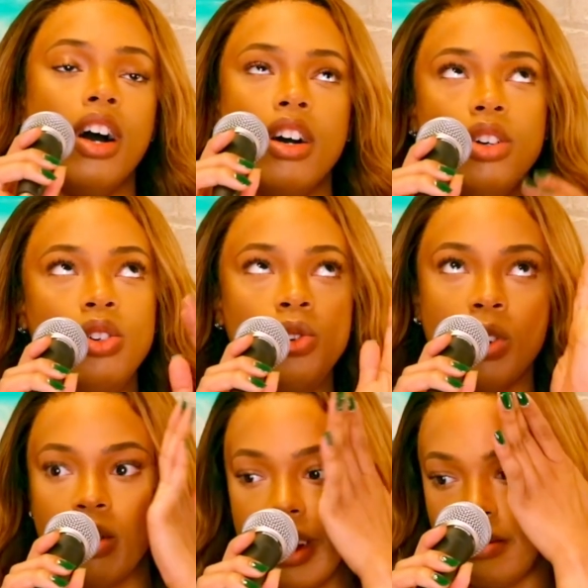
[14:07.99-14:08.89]
ooh, a
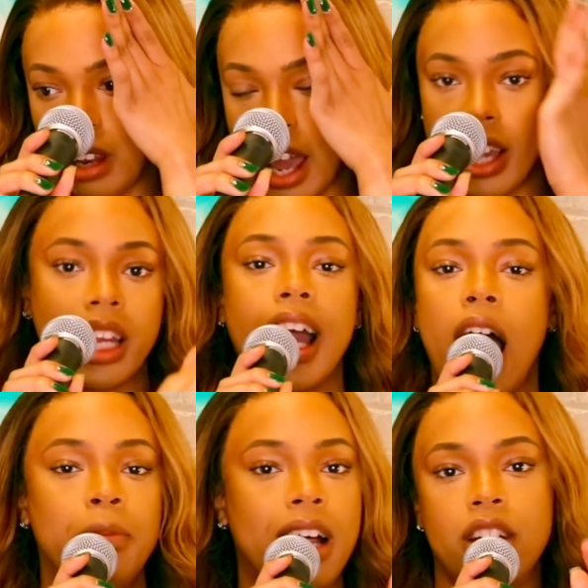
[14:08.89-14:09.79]
red flag. Like I'm
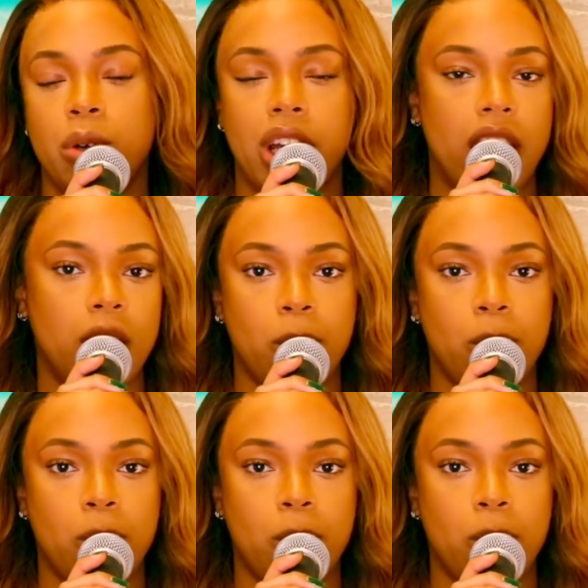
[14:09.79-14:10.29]
not doing that anymore.